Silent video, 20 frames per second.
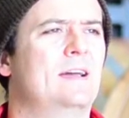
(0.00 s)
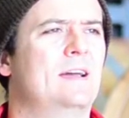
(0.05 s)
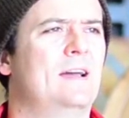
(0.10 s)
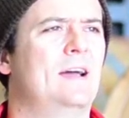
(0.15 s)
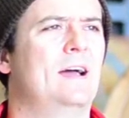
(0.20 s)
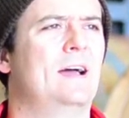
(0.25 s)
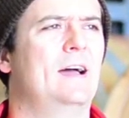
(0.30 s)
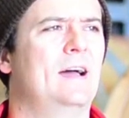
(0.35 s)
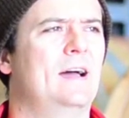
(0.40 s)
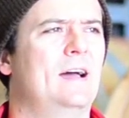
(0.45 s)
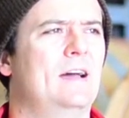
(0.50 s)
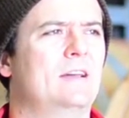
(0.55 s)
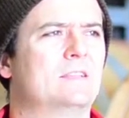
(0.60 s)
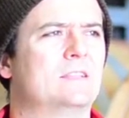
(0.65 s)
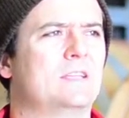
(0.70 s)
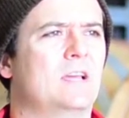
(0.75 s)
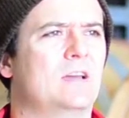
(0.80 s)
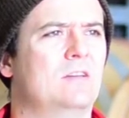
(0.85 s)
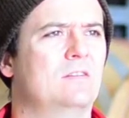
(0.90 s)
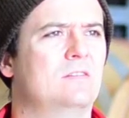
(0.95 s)

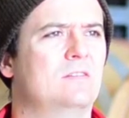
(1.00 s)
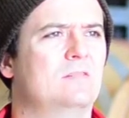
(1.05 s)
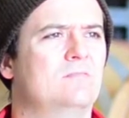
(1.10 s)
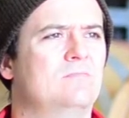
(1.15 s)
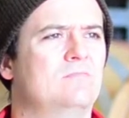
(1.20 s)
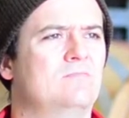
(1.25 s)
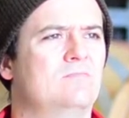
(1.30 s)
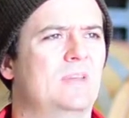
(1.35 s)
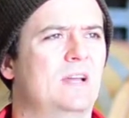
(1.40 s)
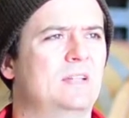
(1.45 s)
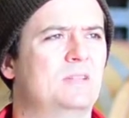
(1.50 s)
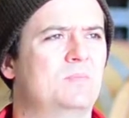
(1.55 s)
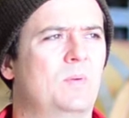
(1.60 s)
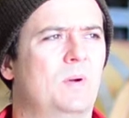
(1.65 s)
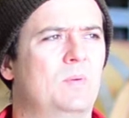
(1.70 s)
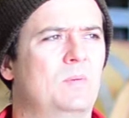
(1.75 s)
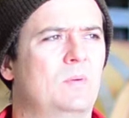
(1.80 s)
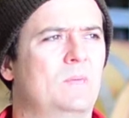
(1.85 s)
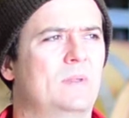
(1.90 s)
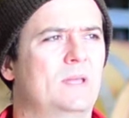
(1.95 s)
So that's
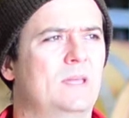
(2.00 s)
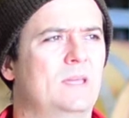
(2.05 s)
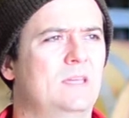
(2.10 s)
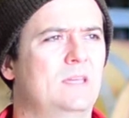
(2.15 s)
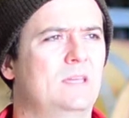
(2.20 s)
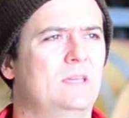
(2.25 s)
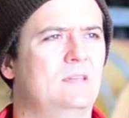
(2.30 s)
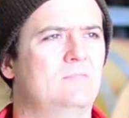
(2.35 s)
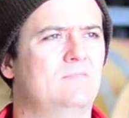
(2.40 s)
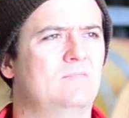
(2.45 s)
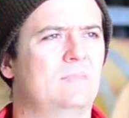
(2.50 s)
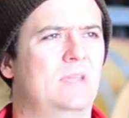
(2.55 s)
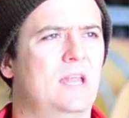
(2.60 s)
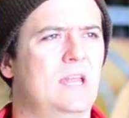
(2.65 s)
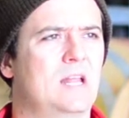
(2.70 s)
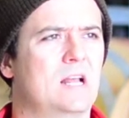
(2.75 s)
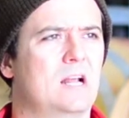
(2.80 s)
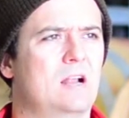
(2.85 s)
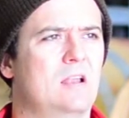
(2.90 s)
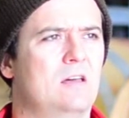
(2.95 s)
probably
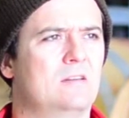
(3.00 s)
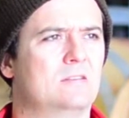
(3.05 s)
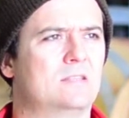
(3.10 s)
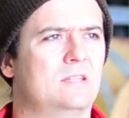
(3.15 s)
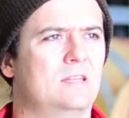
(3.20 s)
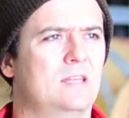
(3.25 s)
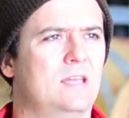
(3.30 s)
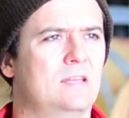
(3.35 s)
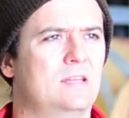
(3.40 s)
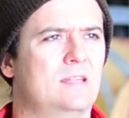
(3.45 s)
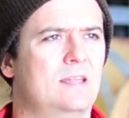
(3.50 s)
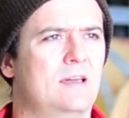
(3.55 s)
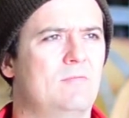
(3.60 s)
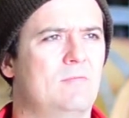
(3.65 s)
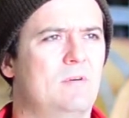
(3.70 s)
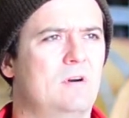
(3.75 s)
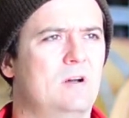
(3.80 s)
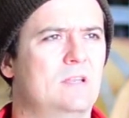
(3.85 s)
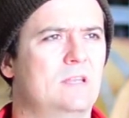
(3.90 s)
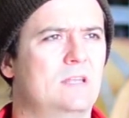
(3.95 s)
getting close to the end of that
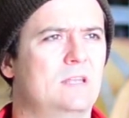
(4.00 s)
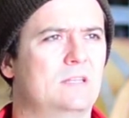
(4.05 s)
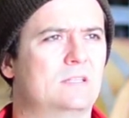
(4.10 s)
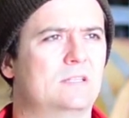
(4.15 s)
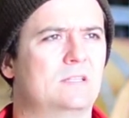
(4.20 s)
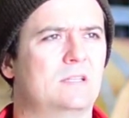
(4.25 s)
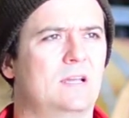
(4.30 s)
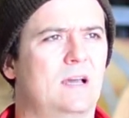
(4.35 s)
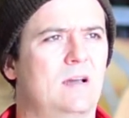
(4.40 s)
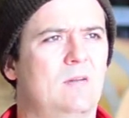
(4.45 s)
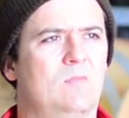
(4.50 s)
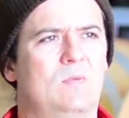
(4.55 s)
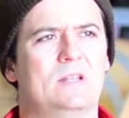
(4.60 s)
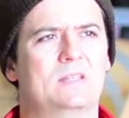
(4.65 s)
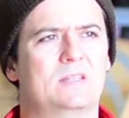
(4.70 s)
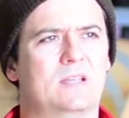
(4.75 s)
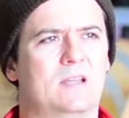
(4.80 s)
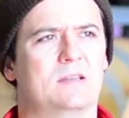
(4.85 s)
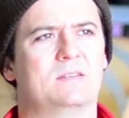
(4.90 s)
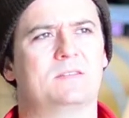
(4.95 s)
wine. It's
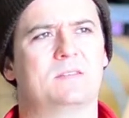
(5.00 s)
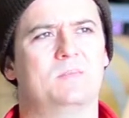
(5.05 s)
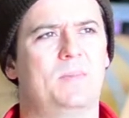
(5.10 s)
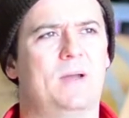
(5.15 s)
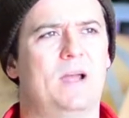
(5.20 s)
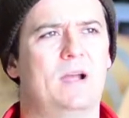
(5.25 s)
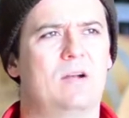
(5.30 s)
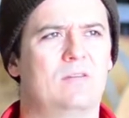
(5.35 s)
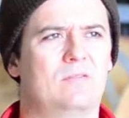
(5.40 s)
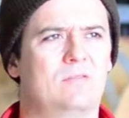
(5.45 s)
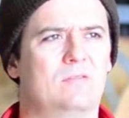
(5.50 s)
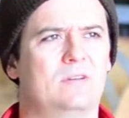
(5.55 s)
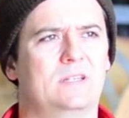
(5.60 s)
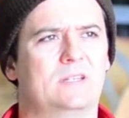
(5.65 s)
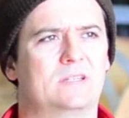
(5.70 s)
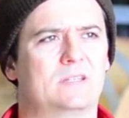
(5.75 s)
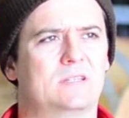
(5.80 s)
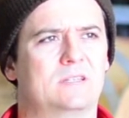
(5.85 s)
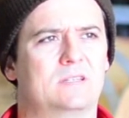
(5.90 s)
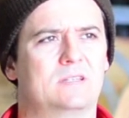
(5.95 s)
once it goes to barrel,
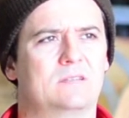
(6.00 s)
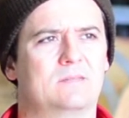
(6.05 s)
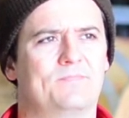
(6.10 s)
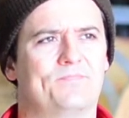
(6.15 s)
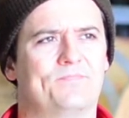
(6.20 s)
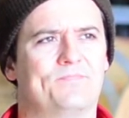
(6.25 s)
it's